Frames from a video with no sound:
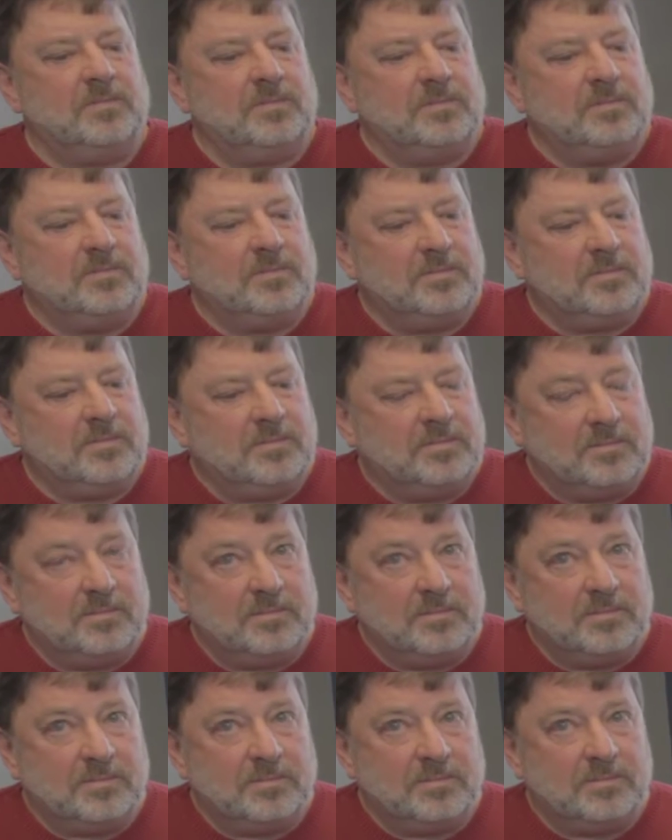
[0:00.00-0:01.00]

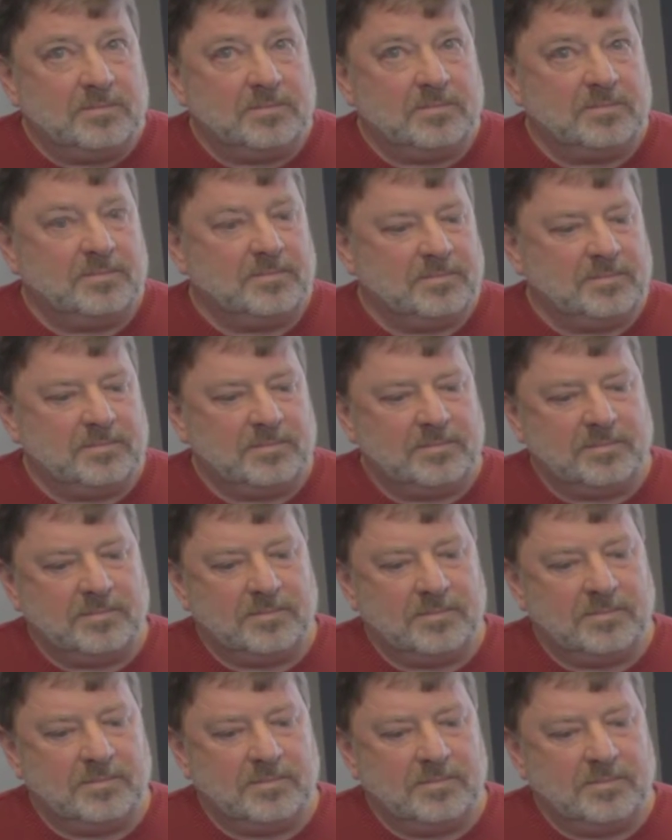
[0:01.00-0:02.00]

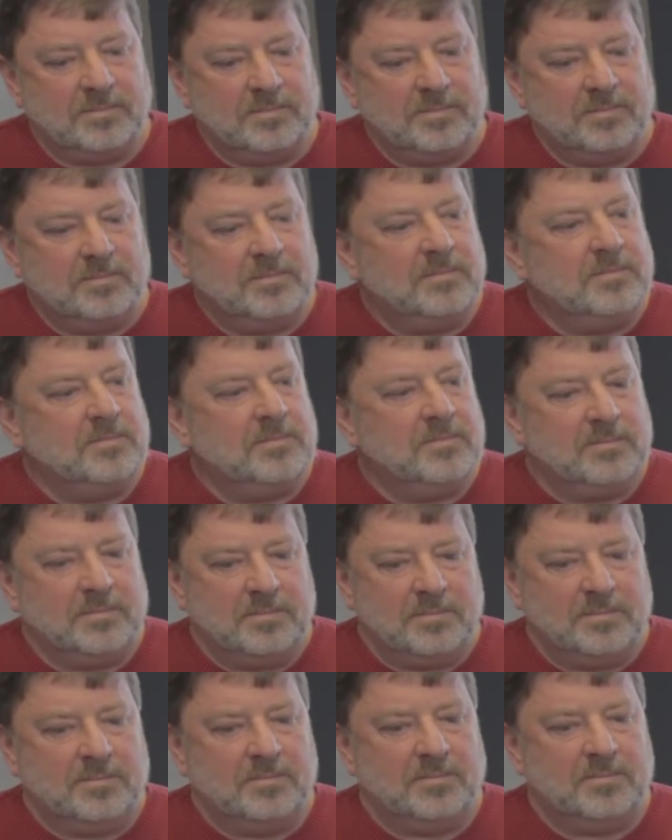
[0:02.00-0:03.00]

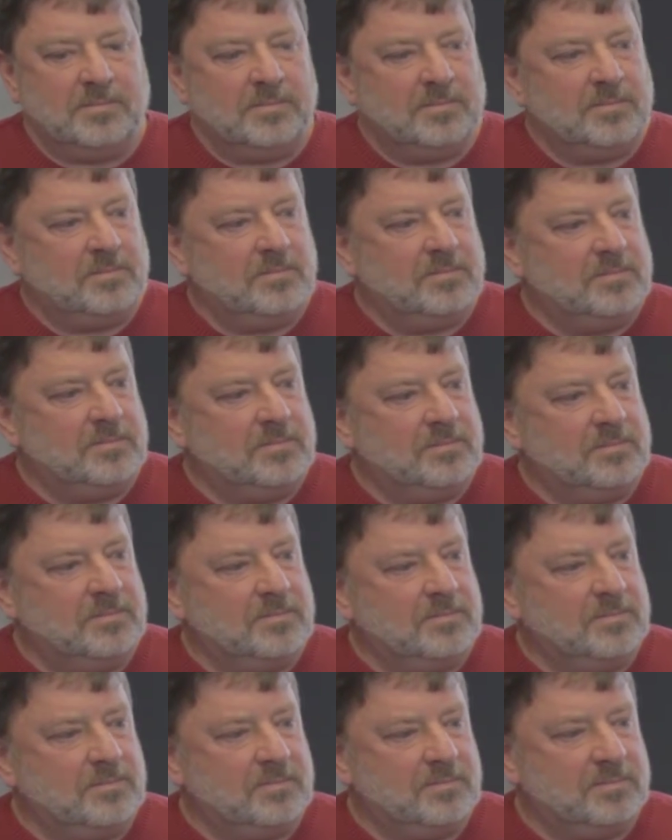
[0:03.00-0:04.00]

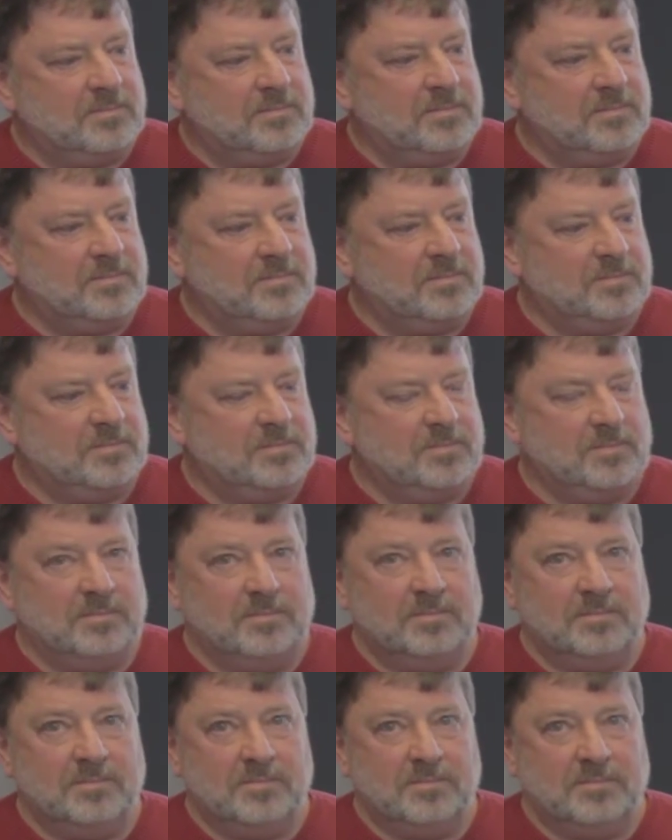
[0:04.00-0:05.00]

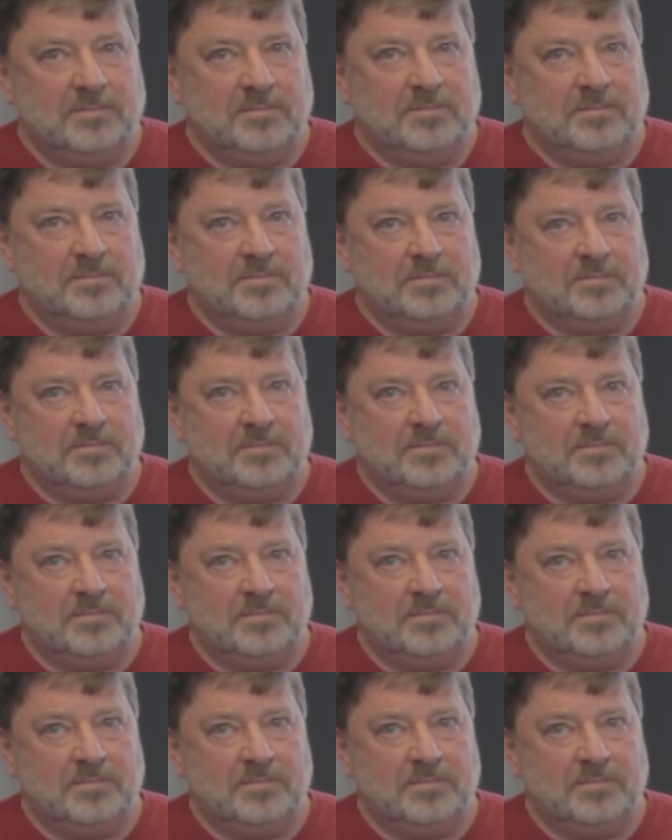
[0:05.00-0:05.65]
No words are spoken by the person on screen.